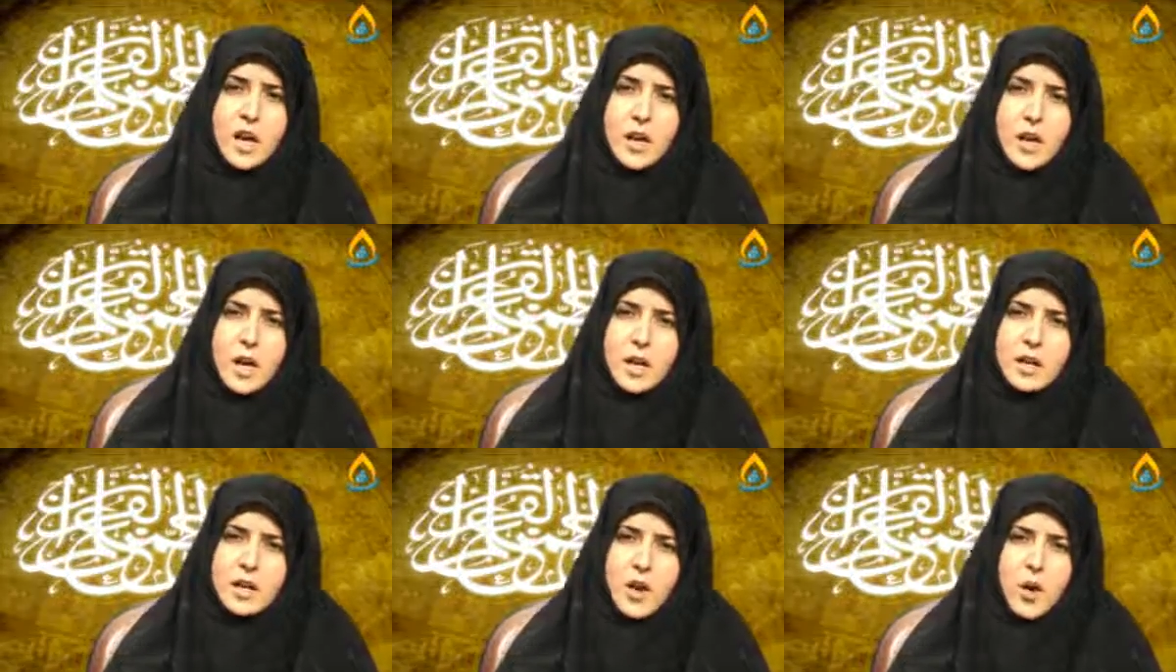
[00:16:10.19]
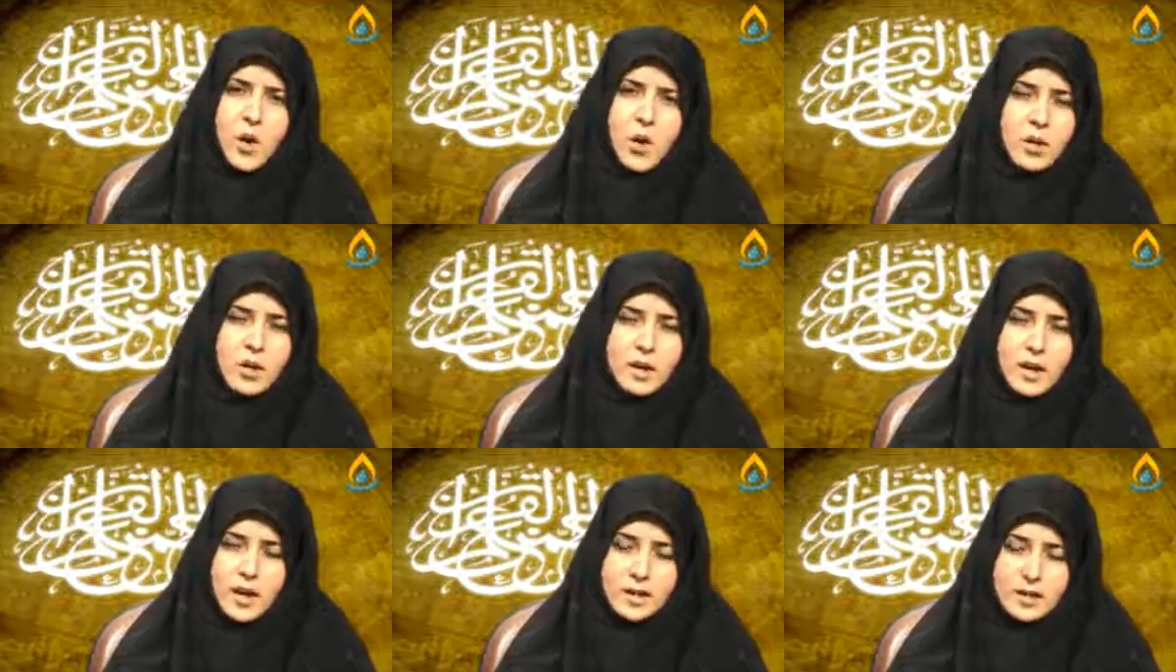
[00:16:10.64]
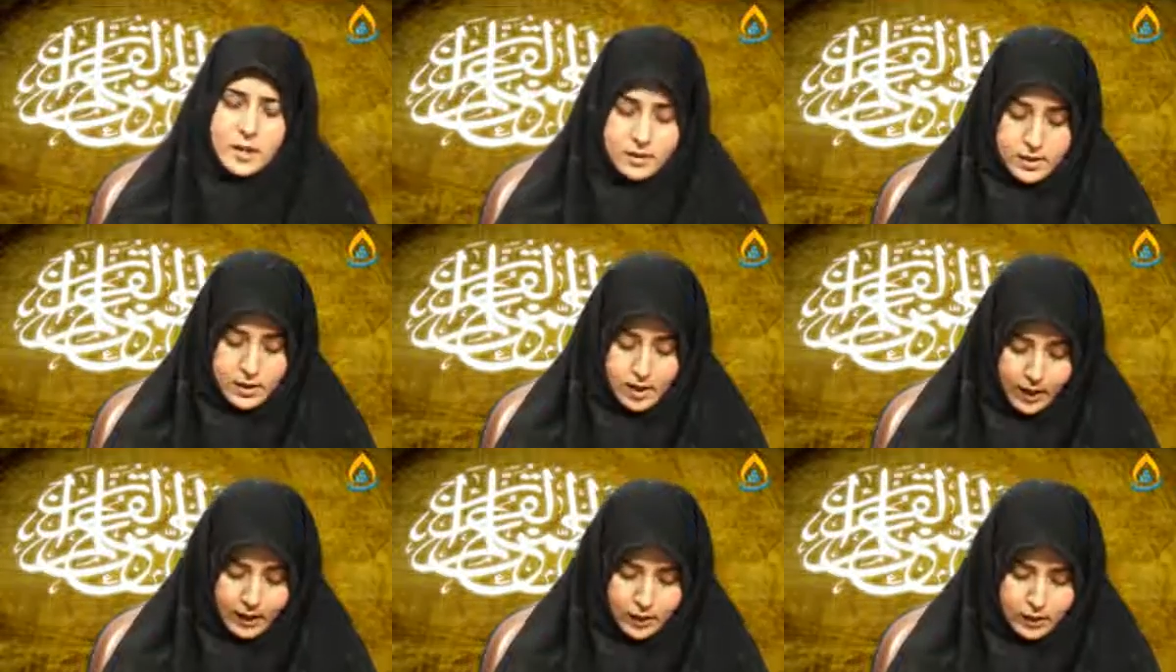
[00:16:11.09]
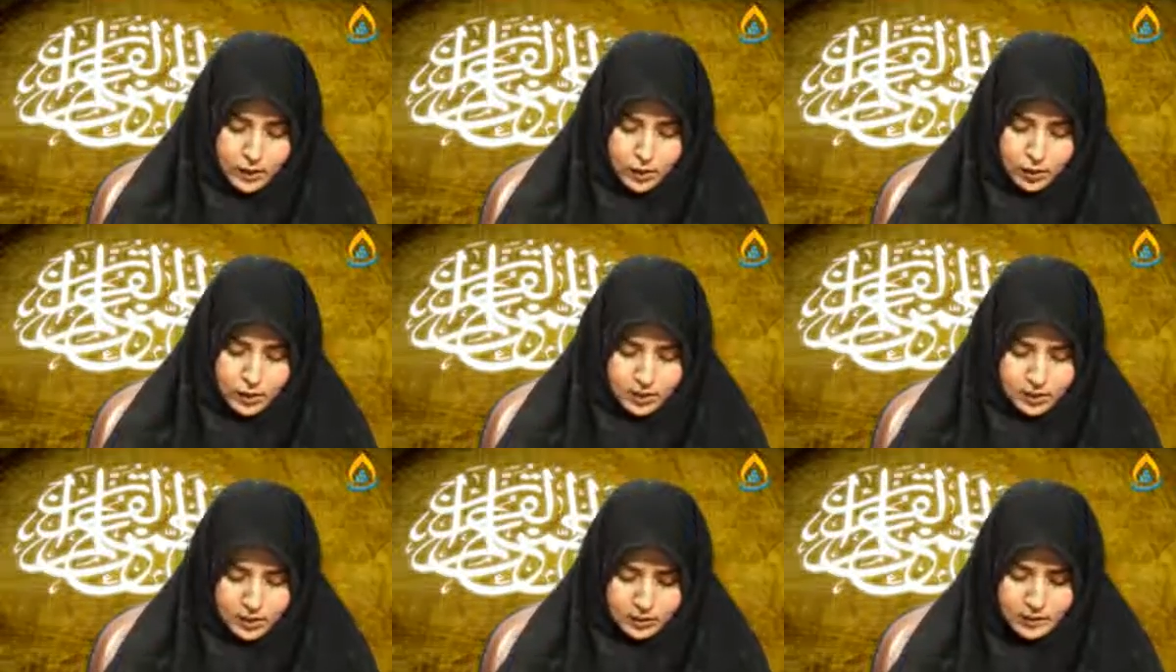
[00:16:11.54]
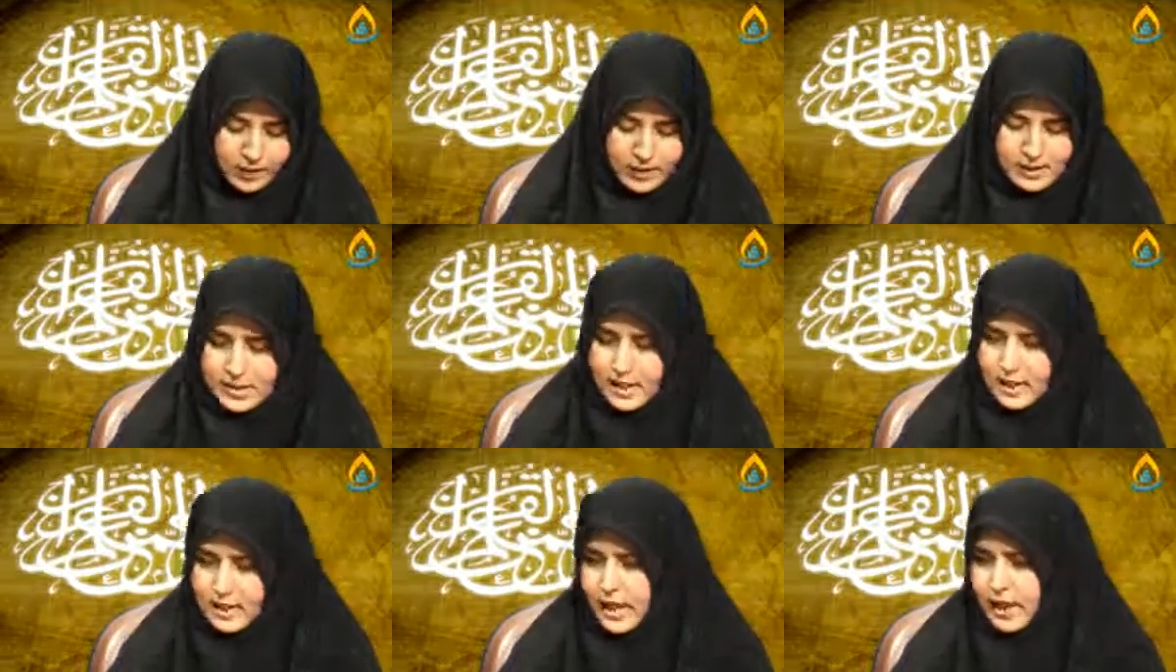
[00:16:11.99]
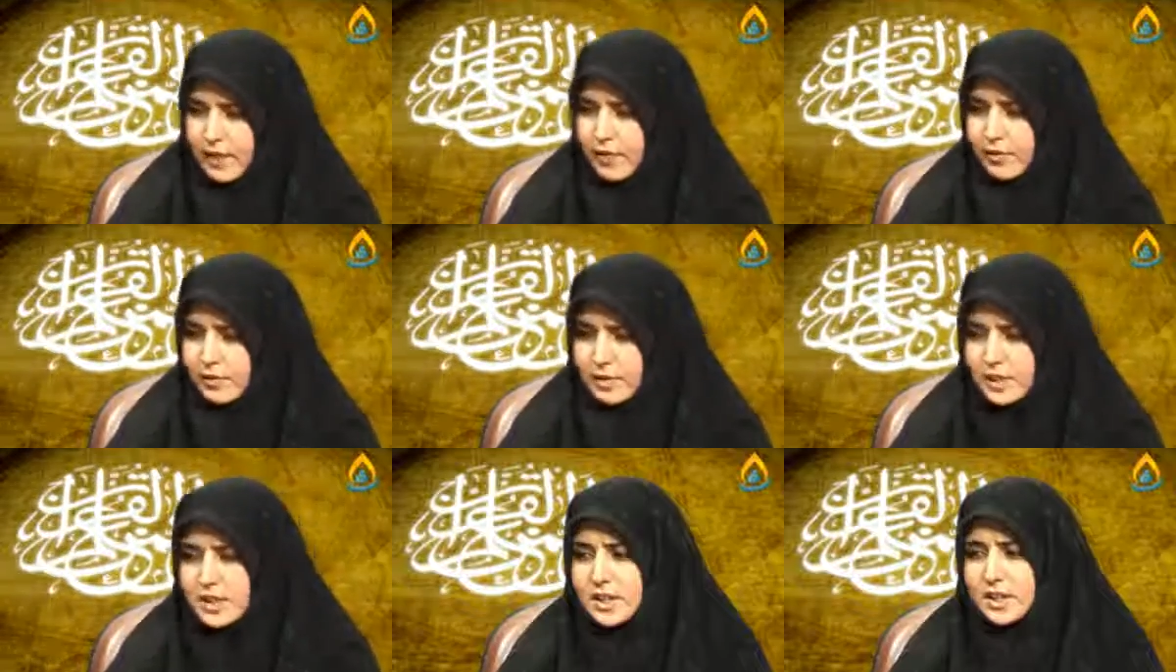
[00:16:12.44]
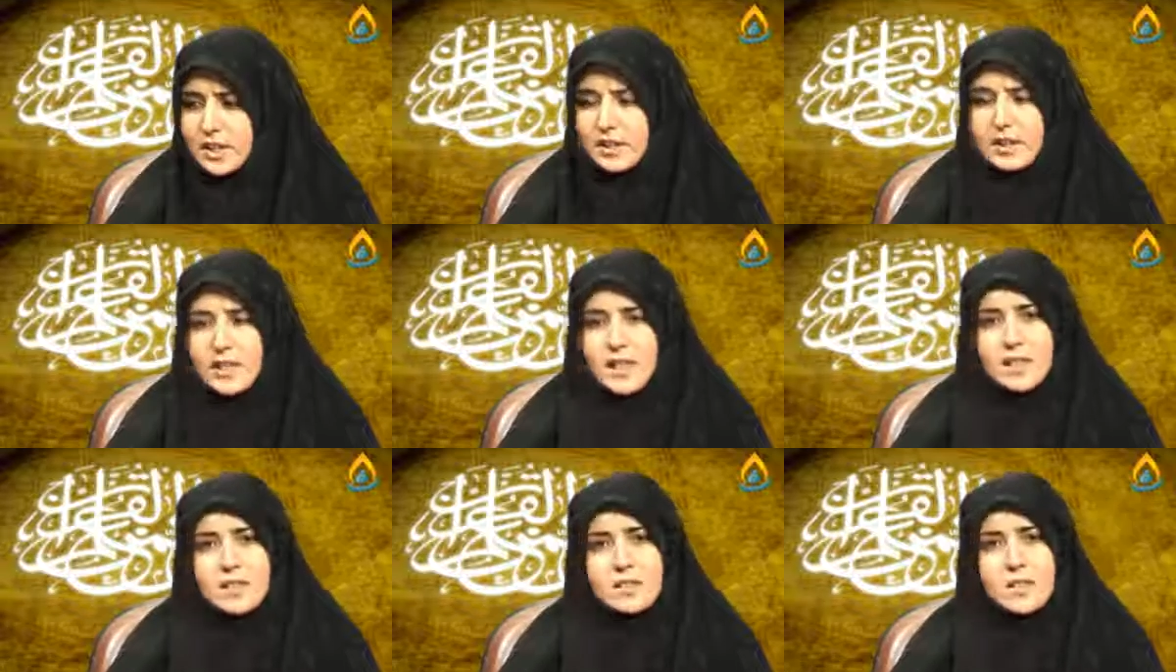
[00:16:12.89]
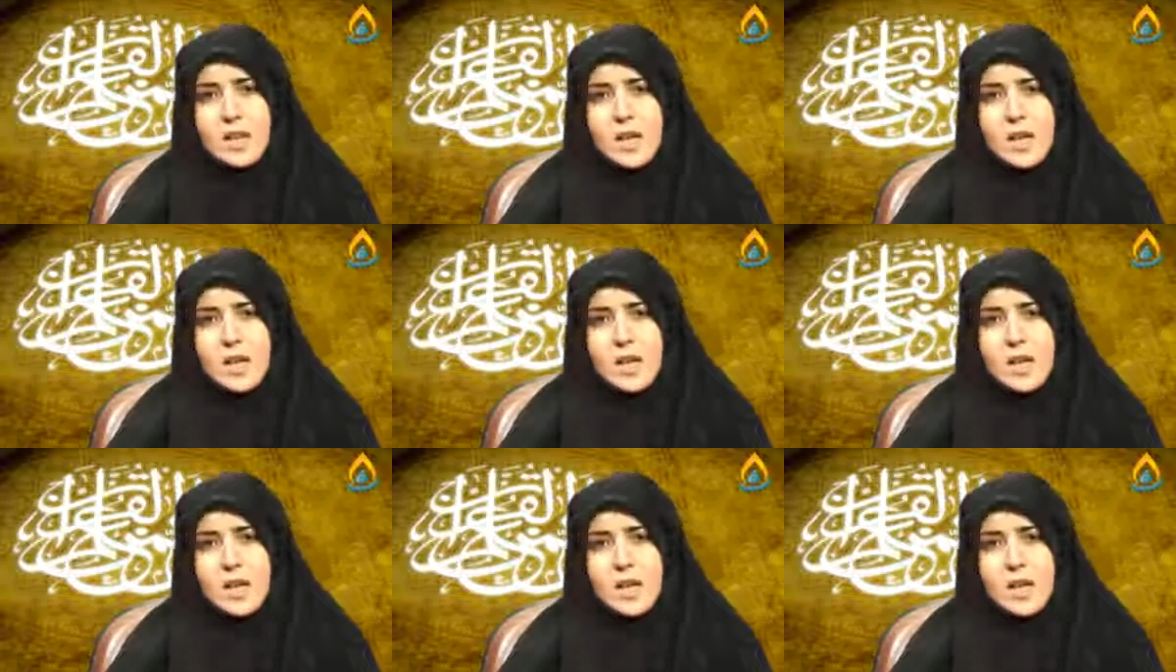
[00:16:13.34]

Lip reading: and all other Ahl Sunnah tafsir, they have written that